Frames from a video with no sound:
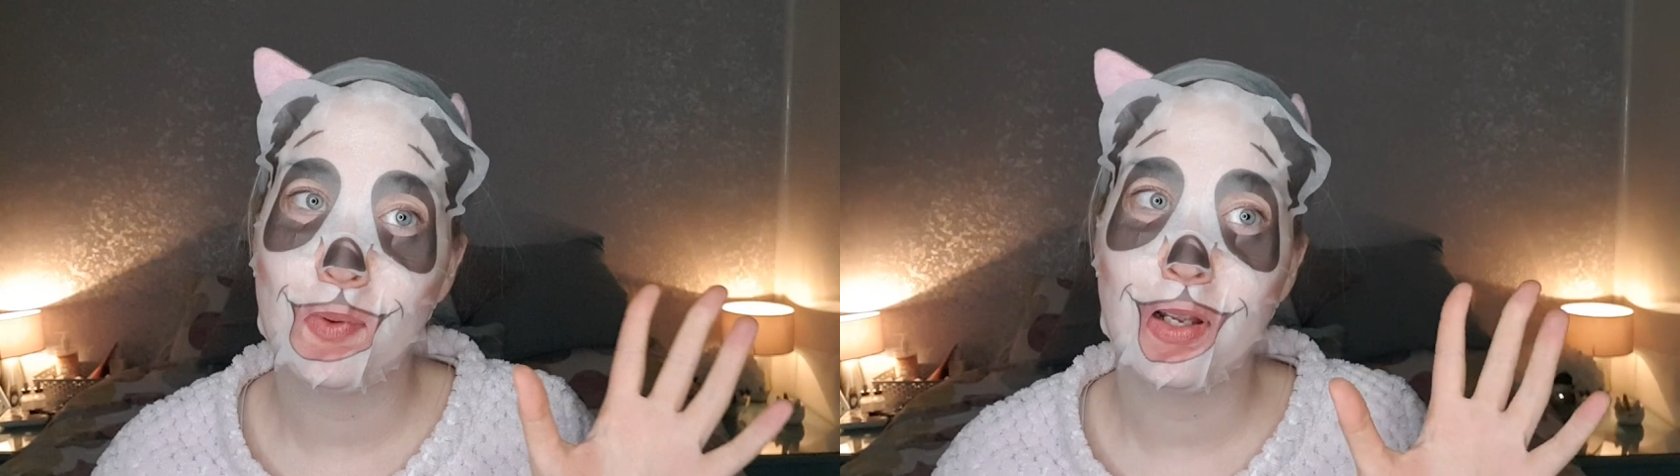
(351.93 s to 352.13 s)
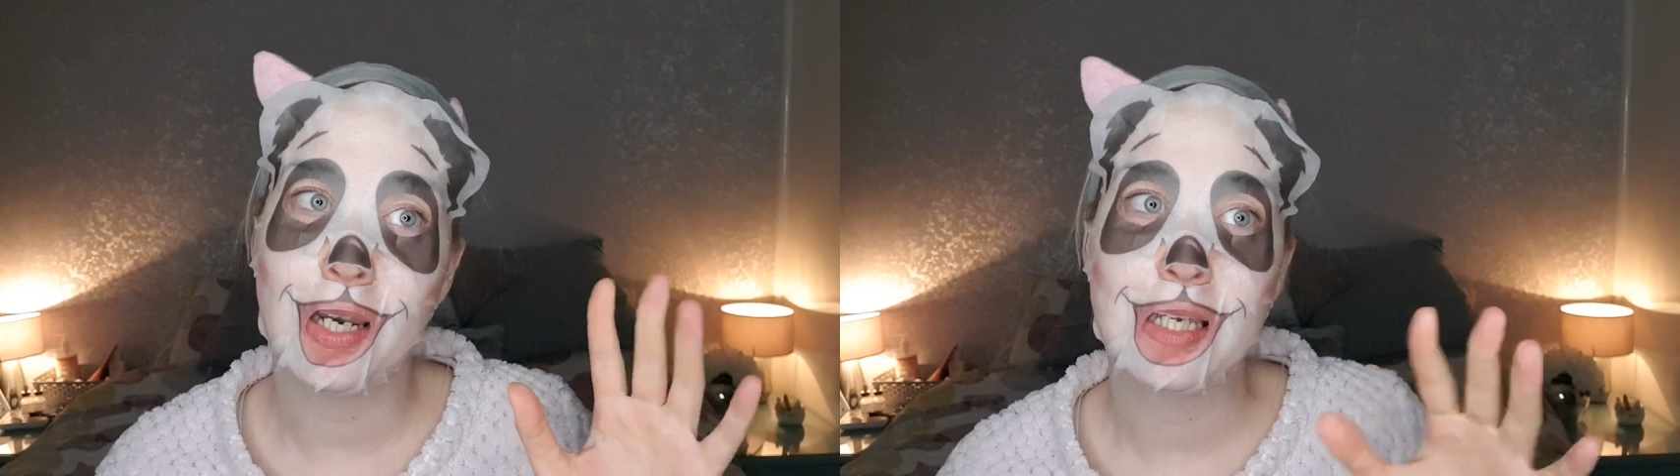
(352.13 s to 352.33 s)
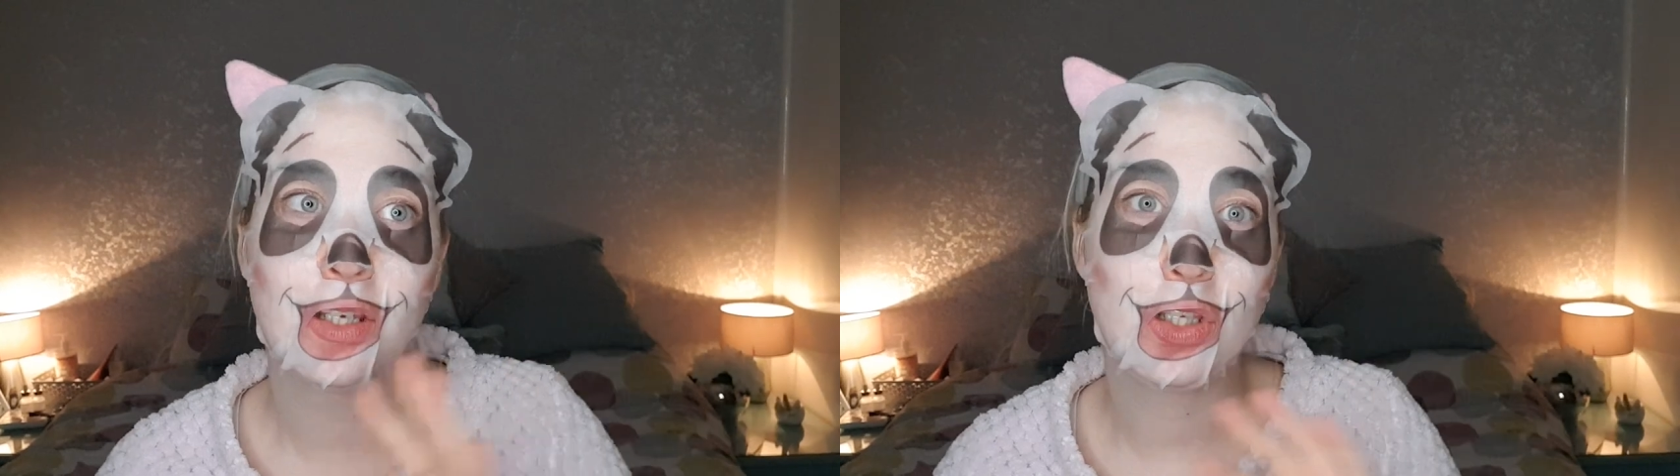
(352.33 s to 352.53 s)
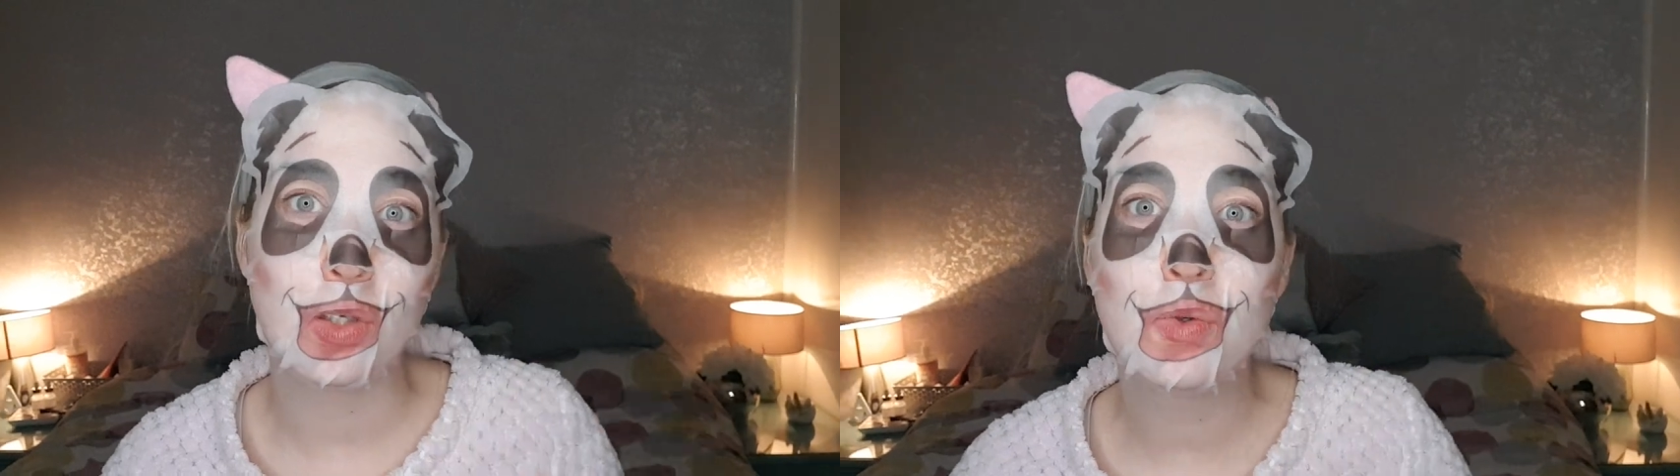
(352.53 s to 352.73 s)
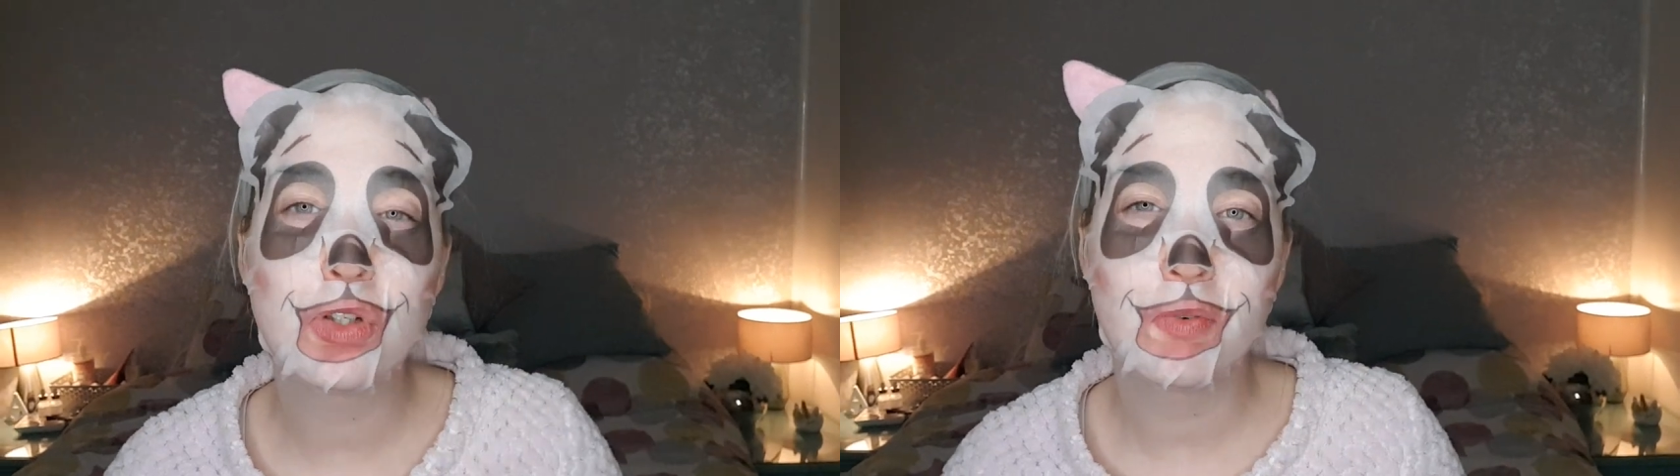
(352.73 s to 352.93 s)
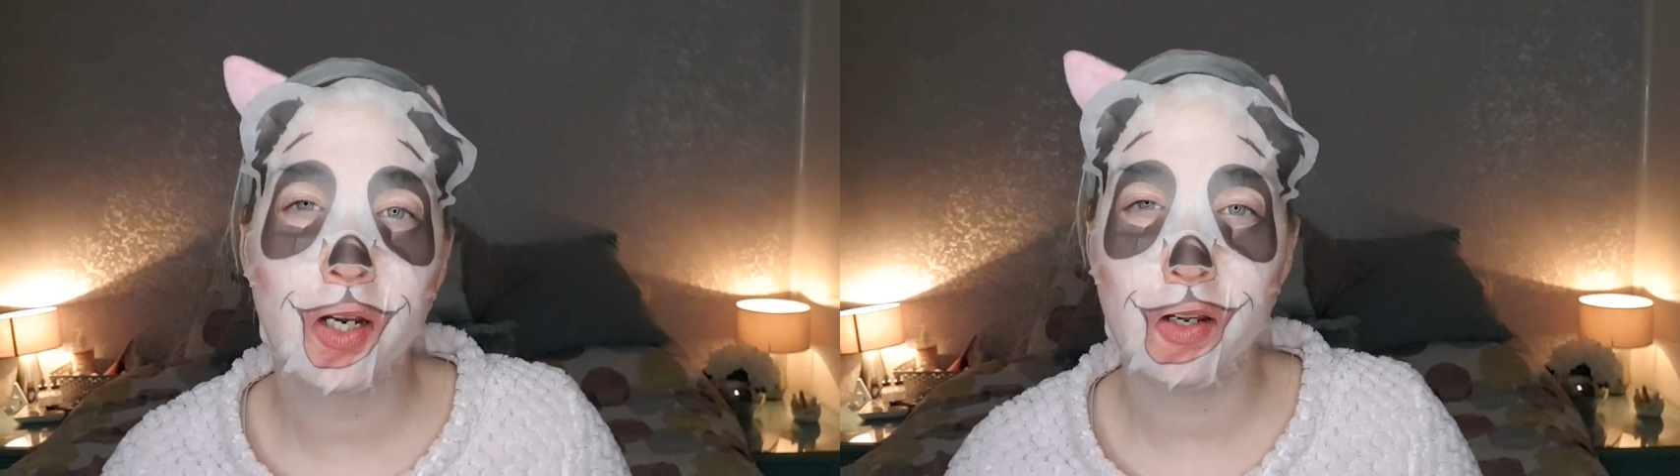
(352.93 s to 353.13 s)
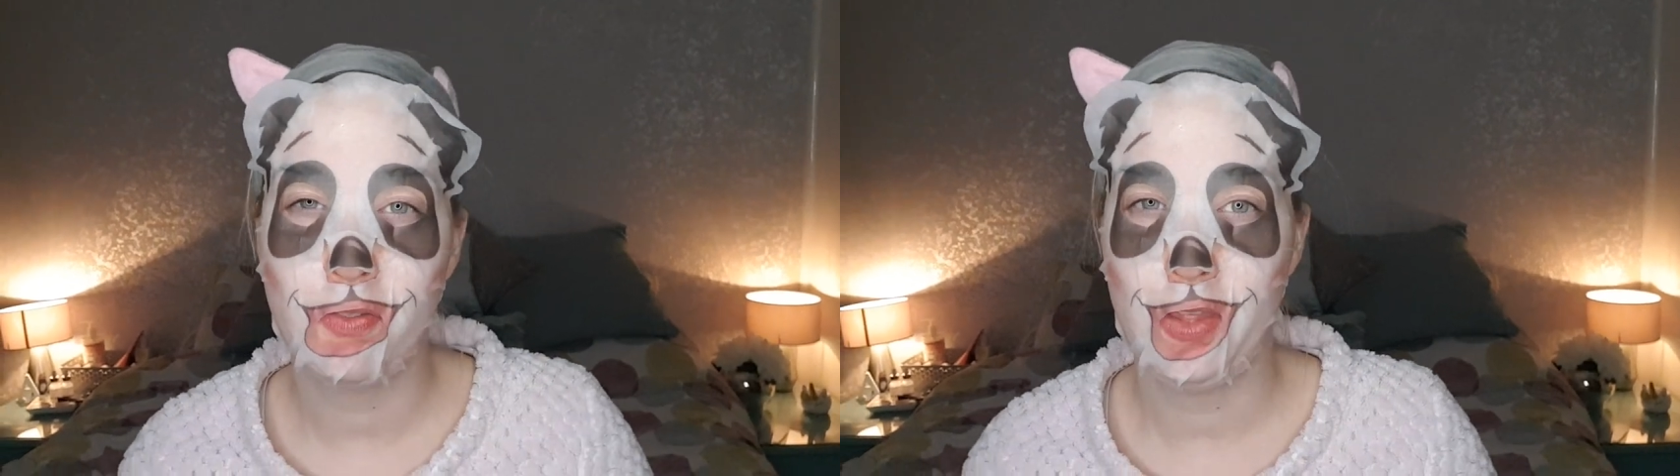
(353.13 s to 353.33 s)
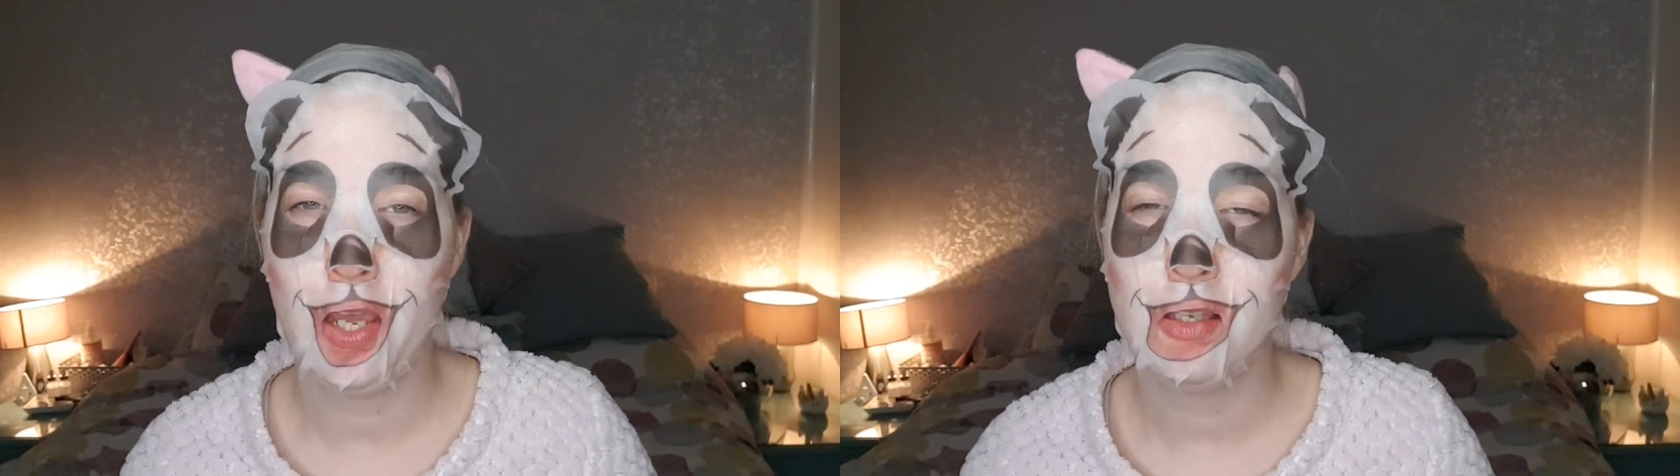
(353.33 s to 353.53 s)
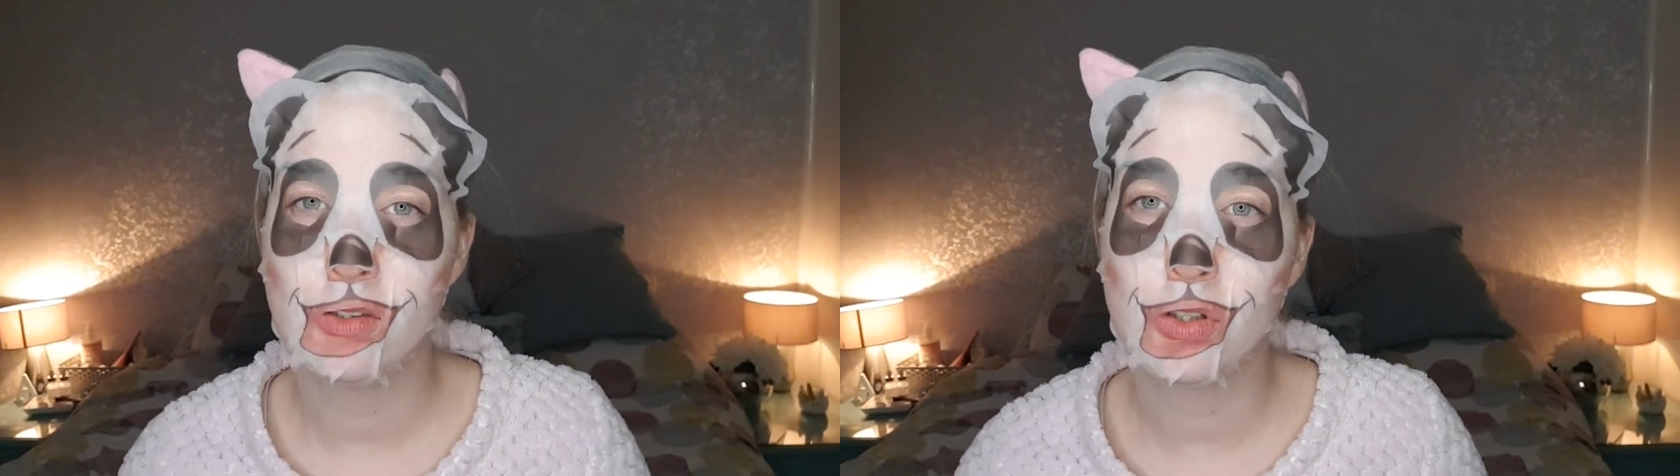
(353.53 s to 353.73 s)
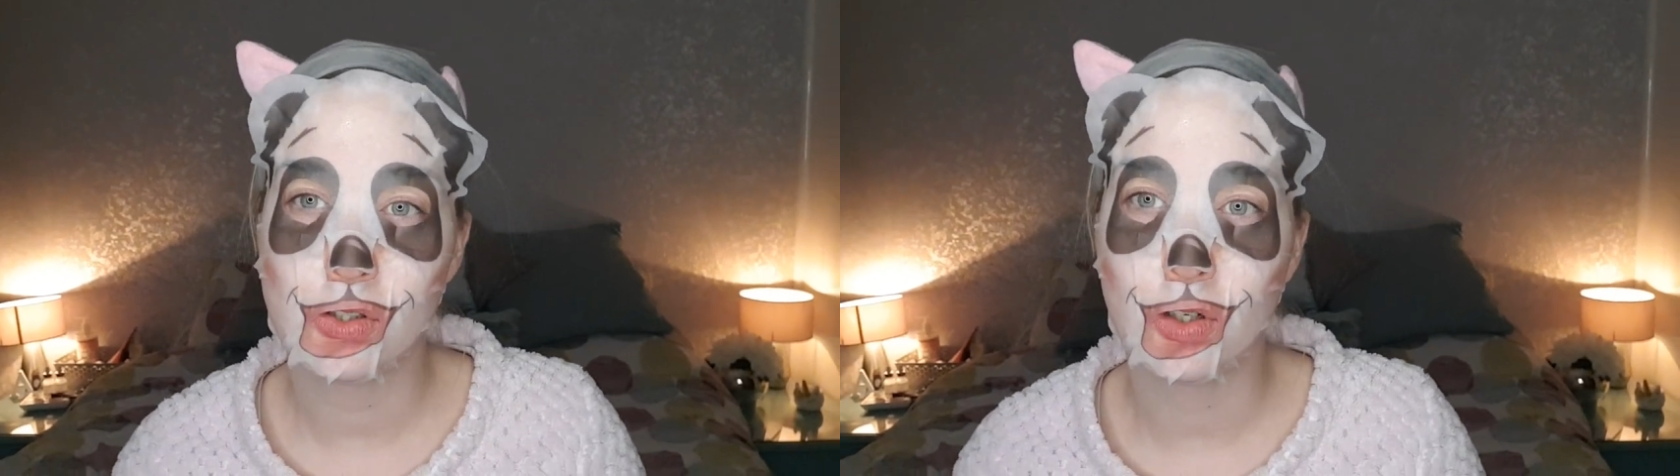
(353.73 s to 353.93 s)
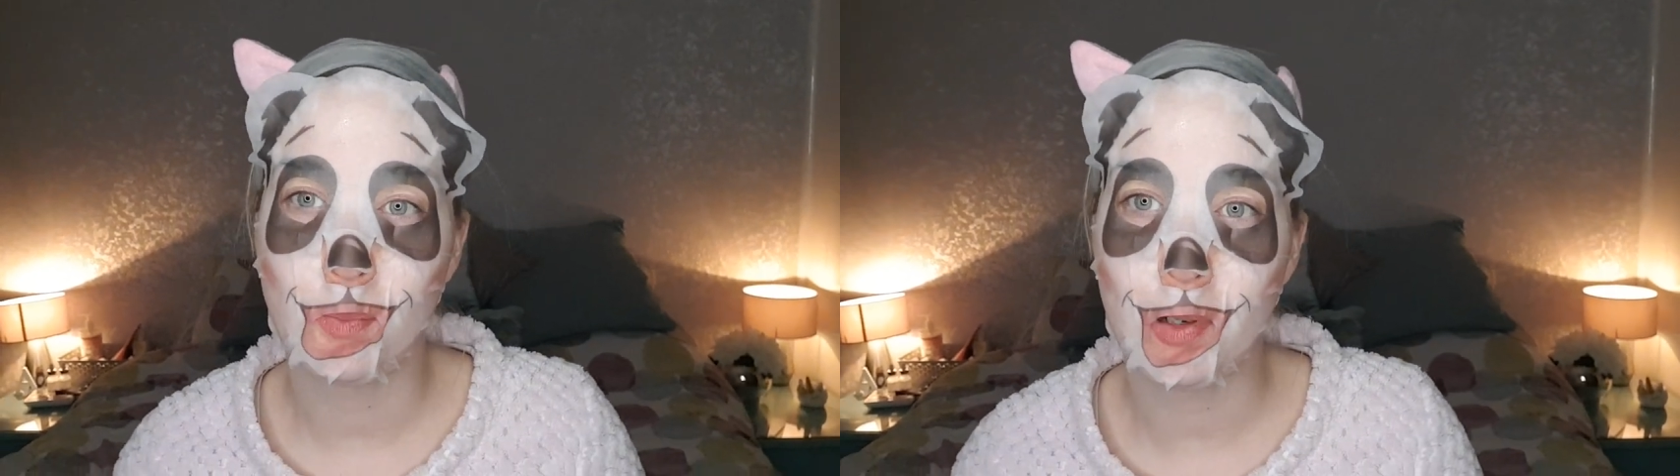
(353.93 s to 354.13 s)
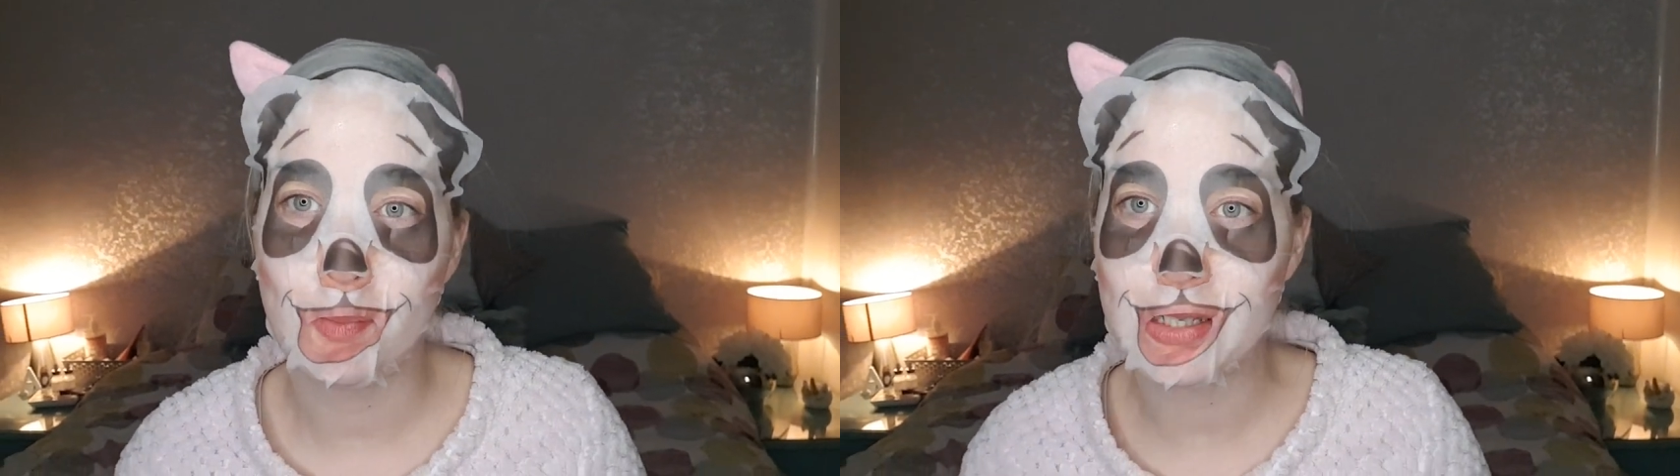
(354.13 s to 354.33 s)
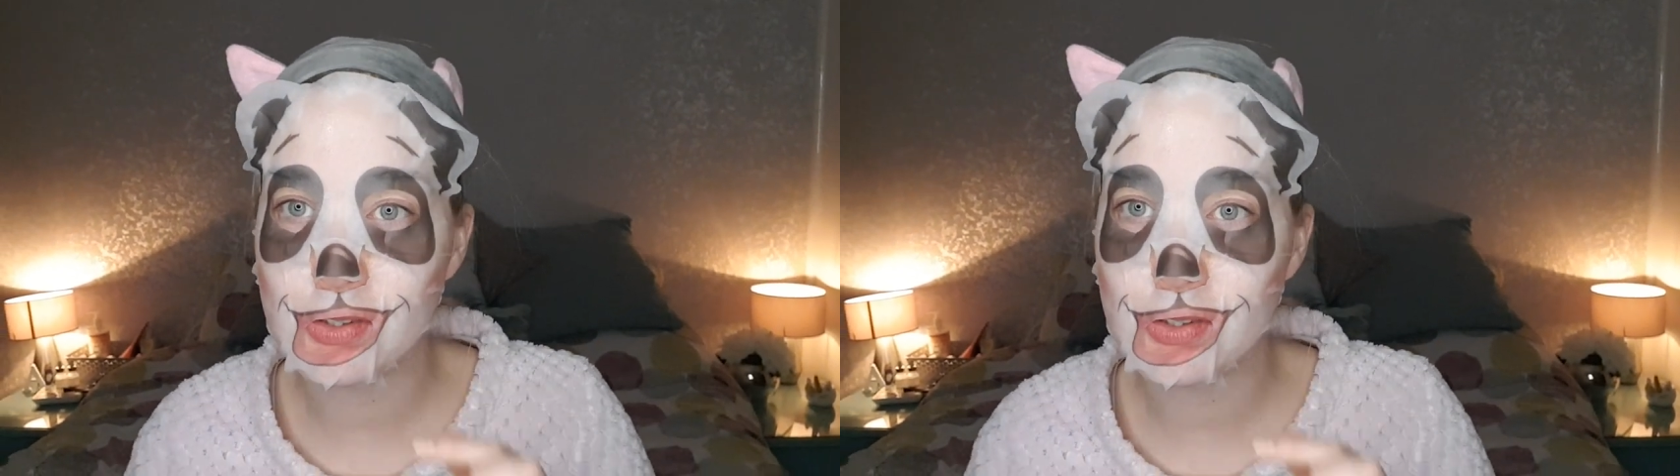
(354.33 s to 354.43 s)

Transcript: like a huge array of things, just a couple of bits.